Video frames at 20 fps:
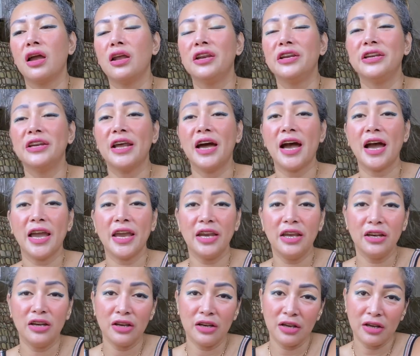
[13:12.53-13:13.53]

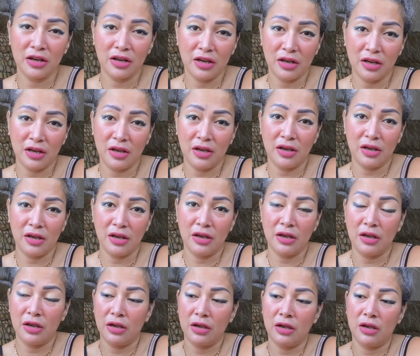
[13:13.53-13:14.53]
9,
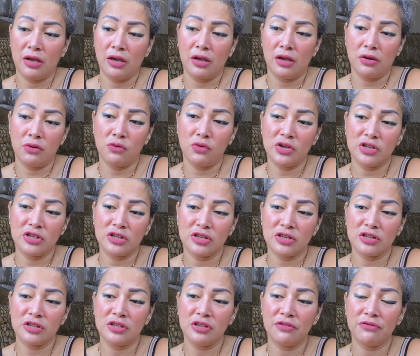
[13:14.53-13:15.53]
which
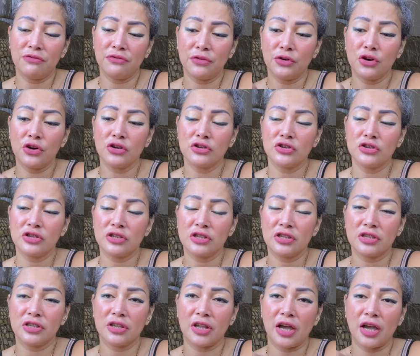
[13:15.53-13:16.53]
is the First
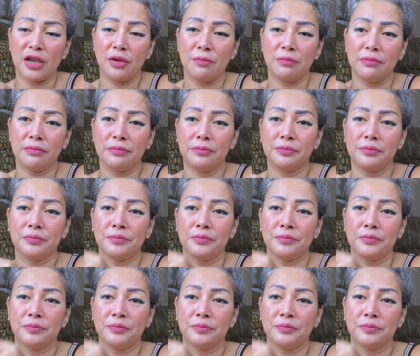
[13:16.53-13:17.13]
Time.